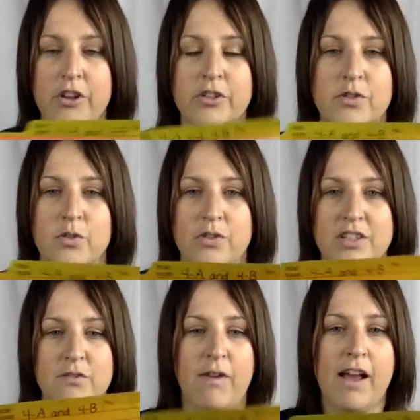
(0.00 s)
So
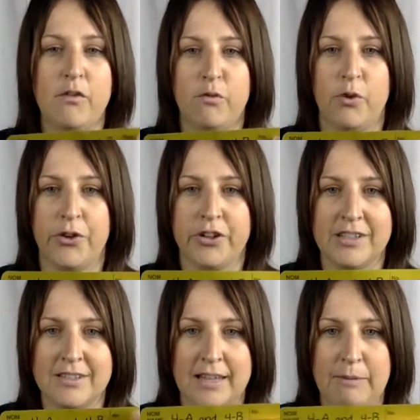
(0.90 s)
this file folder
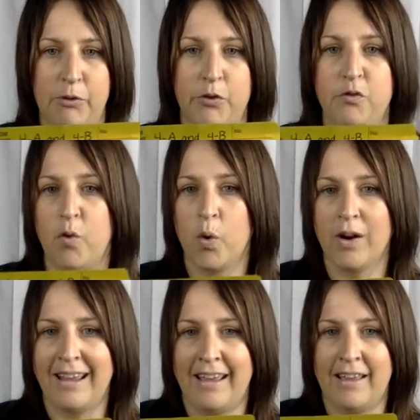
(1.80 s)
is labeled
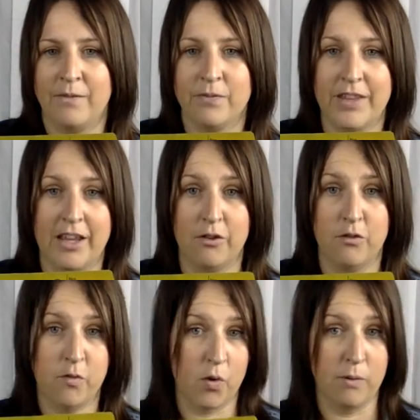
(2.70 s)
4A and
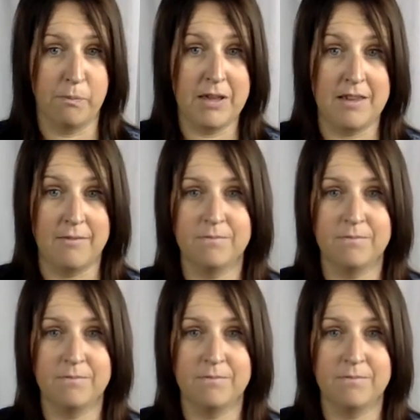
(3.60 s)
4B.